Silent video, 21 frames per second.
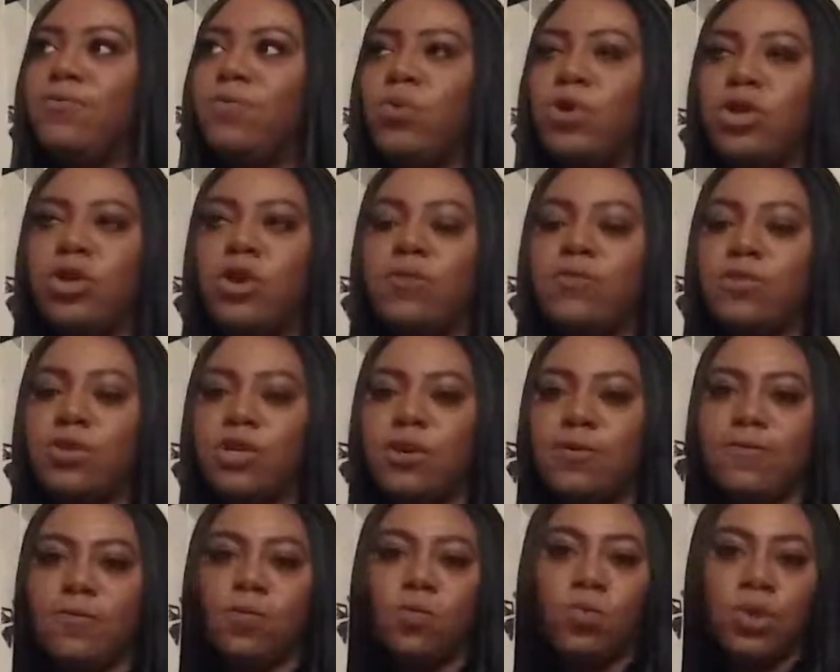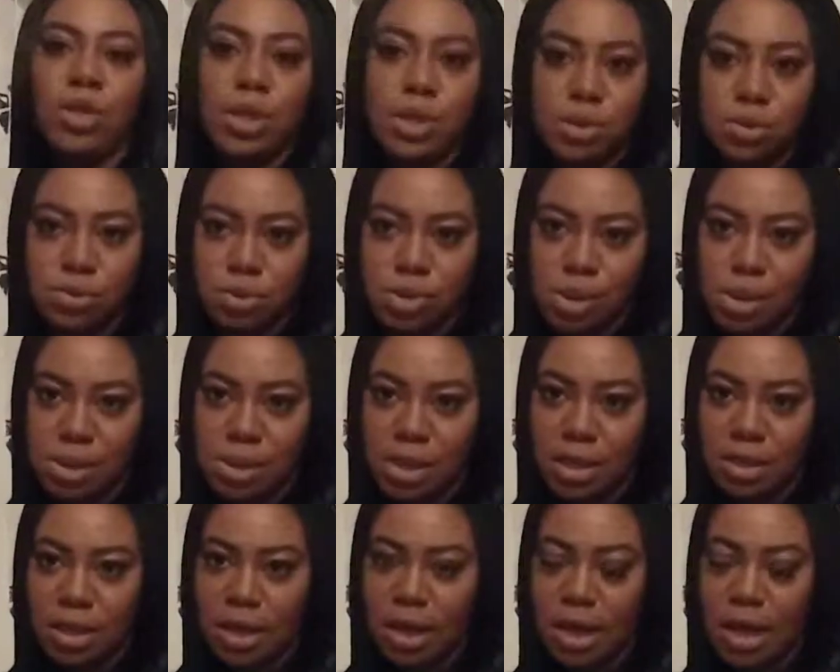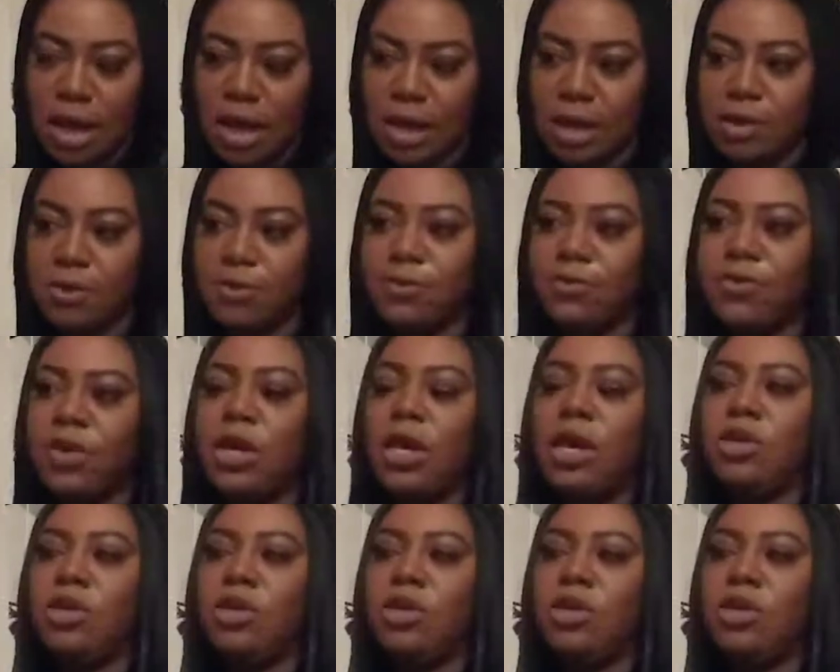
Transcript: went over different resources that they have,